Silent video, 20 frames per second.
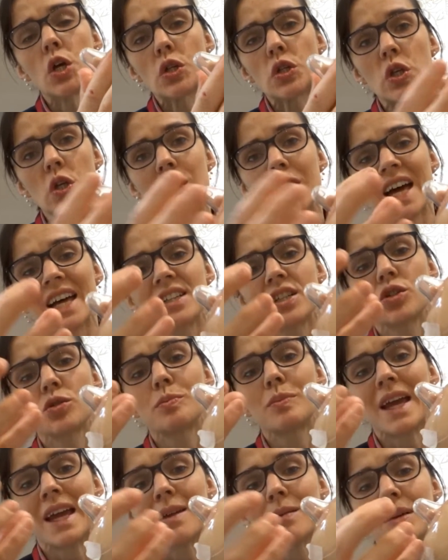so that your
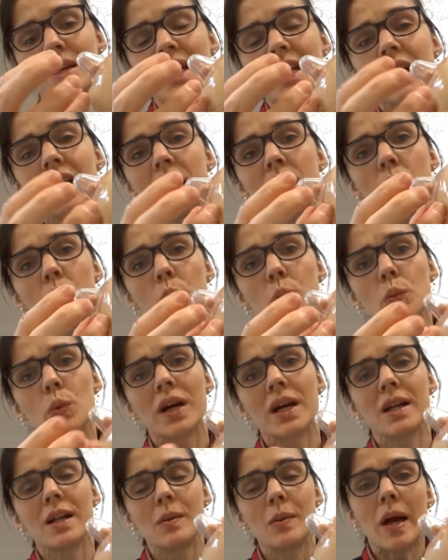baby
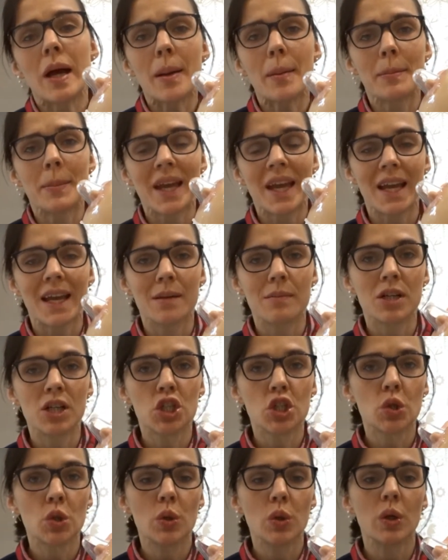will be able
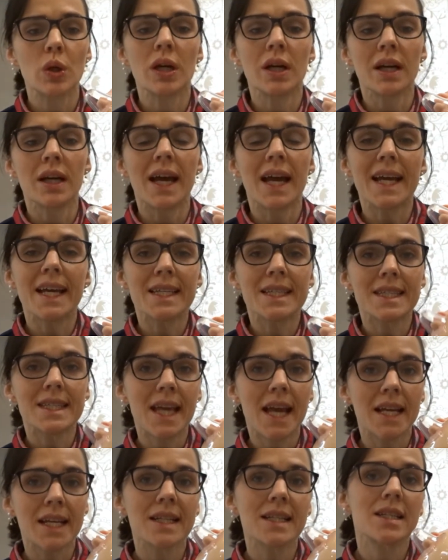to
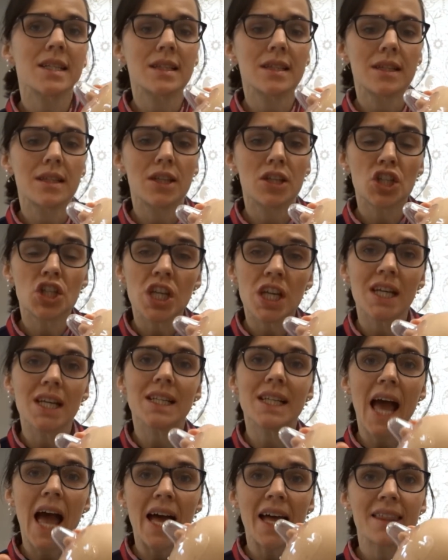extend the shield
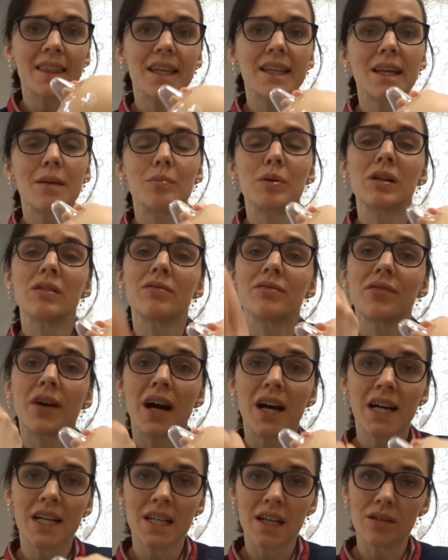and the nipple
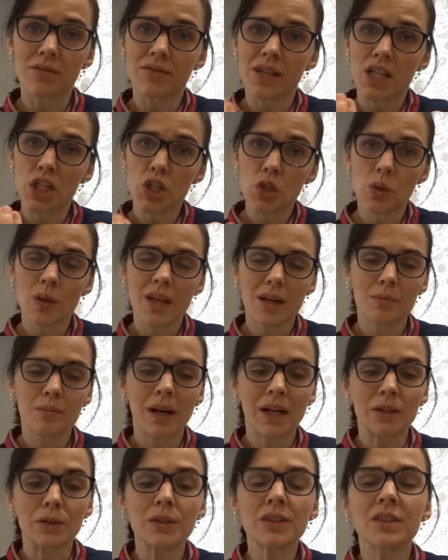far enough into their
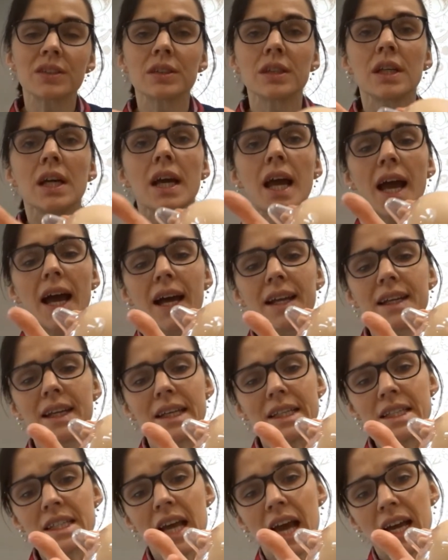mouth and
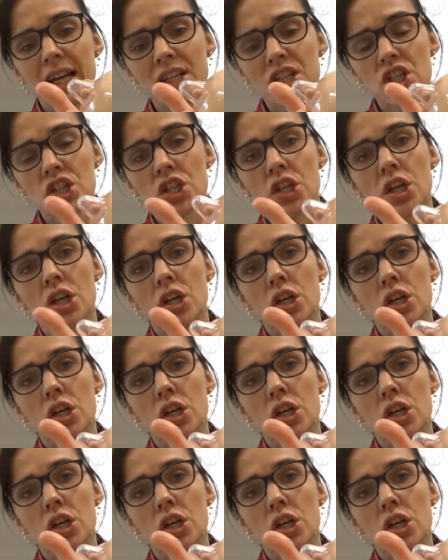attach